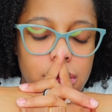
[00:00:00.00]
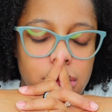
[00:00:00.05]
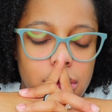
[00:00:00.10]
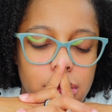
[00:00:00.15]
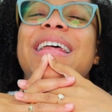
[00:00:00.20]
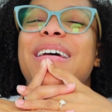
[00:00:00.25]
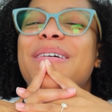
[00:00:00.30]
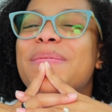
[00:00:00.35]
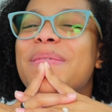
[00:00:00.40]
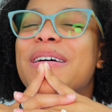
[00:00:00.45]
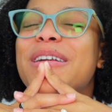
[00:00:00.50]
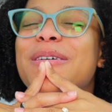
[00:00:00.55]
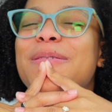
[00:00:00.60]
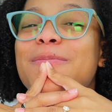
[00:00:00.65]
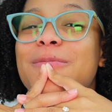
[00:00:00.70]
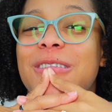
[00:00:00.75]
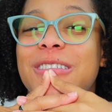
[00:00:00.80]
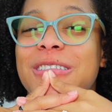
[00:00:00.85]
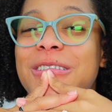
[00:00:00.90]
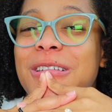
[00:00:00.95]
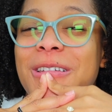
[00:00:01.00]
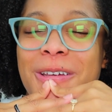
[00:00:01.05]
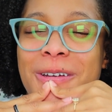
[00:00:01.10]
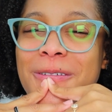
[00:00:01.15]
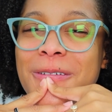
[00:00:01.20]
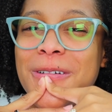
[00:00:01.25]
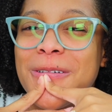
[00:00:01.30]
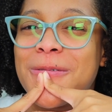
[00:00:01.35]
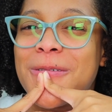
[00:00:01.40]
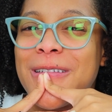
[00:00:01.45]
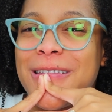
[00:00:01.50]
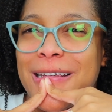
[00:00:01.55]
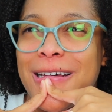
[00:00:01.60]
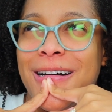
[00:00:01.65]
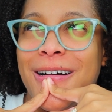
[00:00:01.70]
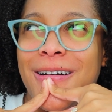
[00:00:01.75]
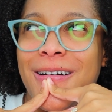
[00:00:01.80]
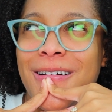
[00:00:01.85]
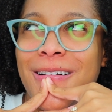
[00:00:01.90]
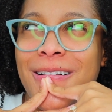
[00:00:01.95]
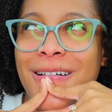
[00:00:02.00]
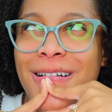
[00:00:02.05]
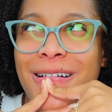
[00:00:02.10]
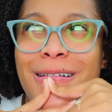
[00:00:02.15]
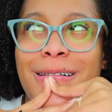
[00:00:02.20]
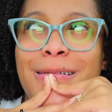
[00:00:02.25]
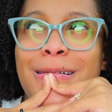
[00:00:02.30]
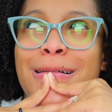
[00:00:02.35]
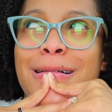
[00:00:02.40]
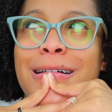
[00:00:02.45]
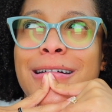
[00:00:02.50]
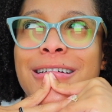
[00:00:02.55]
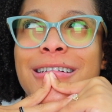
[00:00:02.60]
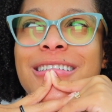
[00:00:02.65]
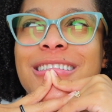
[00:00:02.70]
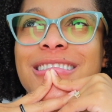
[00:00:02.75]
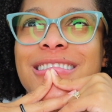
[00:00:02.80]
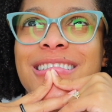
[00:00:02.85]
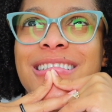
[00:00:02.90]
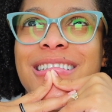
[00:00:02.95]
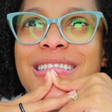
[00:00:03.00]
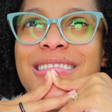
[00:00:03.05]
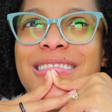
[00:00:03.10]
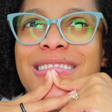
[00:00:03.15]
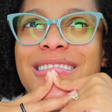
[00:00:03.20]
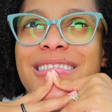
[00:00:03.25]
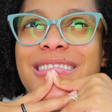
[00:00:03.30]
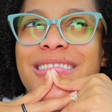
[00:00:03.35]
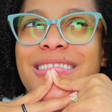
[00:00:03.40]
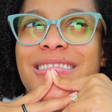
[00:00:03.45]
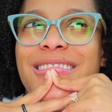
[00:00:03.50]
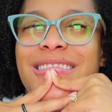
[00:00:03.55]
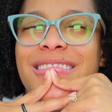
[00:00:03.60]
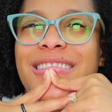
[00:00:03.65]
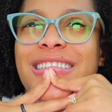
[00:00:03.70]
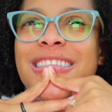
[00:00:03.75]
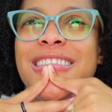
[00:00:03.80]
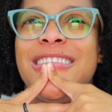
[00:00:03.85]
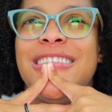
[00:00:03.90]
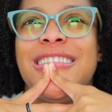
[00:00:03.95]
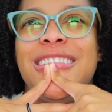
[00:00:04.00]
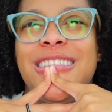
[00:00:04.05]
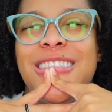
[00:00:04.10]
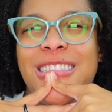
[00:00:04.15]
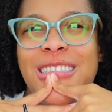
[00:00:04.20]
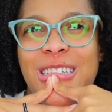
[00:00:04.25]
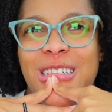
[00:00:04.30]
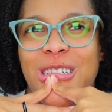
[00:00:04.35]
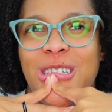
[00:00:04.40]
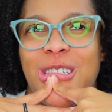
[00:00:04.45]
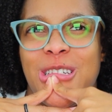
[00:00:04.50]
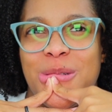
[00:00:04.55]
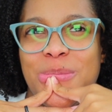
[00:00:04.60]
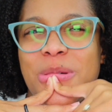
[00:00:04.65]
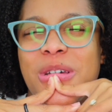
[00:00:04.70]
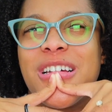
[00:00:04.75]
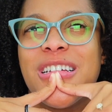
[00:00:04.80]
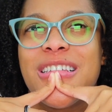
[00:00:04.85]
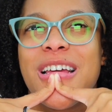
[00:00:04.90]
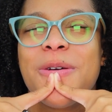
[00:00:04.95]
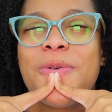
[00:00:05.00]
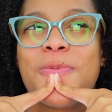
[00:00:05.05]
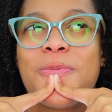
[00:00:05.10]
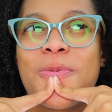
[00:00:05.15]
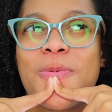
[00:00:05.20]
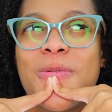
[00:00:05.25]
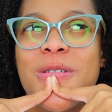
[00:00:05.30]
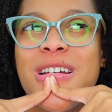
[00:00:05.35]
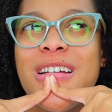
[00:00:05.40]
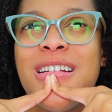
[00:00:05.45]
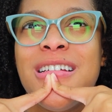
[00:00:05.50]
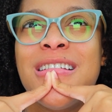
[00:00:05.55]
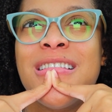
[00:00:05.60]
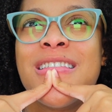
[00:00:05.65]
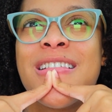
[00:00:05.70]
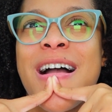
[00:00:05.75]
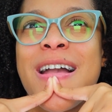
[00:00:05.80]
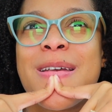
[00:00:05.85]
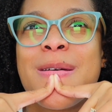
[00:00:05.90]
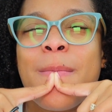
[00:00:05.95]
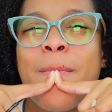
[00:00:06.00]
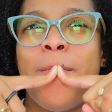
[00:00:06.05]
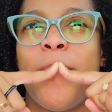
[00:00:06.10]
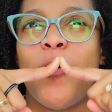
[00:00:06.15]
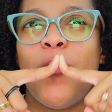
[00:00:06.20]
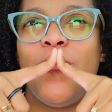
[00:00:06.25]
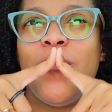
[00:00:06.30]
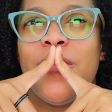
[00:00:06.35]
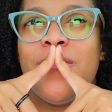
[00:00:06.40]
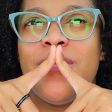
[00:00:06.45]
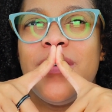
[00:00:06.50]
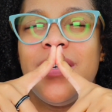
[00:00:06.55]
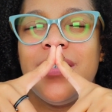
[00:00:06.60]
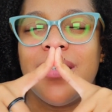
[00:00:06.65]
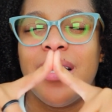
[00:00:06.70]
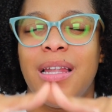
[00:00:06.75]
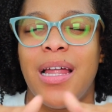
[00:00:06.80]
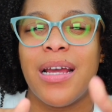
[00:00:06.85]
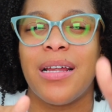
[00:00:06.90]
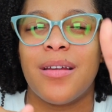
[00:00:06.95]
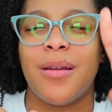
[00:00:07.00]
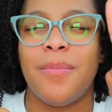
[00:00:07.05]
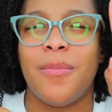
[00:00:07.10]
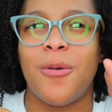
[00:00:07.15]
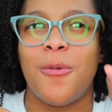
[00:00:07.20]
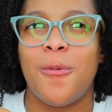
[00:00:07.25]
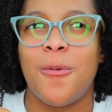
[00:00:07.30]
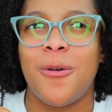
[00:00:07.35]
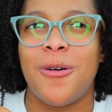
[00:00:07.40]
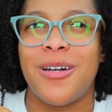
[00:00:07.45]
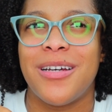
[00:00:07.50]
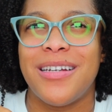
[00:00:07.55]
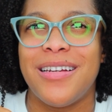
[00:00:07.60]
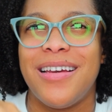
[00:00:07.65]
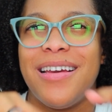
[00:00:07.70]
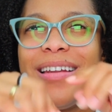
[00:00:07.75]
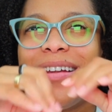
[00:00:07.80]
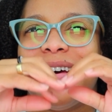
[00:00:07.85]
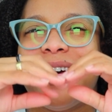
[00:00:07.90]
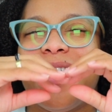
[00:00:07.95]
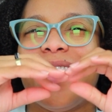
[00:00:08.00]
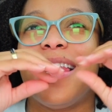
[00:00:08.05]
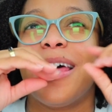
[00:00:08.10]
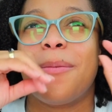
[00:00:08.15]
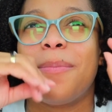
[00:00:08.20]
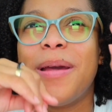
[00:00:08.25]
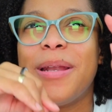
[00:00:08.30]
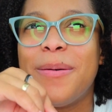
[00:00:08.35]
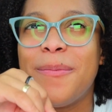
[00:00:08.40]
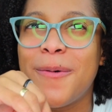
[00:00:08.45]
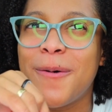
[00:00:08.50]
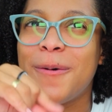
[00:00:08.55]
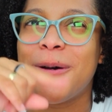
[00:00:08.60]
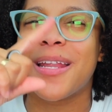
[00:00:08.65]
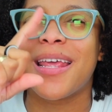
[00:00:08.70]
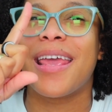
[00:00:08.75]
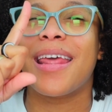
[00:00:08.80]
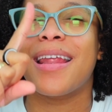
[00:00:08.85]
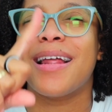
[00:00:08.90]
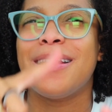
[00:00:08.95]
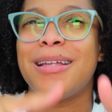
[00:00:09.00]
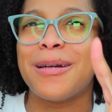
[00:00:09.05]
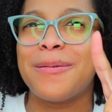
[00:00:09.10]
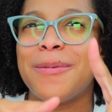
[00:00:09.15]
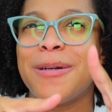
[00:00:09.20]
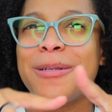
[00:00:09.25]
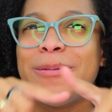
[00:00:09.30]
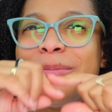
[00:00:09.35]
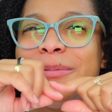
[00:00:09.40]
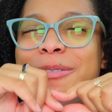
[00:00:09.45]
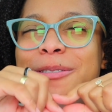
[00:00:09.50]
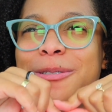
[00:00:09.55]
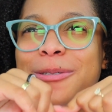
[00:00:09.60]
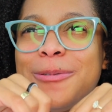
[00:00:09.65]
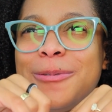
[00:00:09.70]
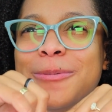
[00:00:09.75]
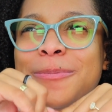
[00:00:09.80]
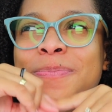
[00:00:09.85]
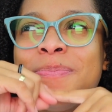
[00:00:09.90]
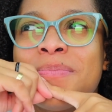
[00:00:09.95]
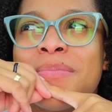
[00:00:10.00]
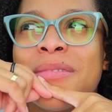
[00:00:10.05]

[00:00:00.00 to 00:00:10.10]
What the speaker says: then my number 2, which was a hard decision because I really like both of these. I like number one, and I like my number one, and I like my number two.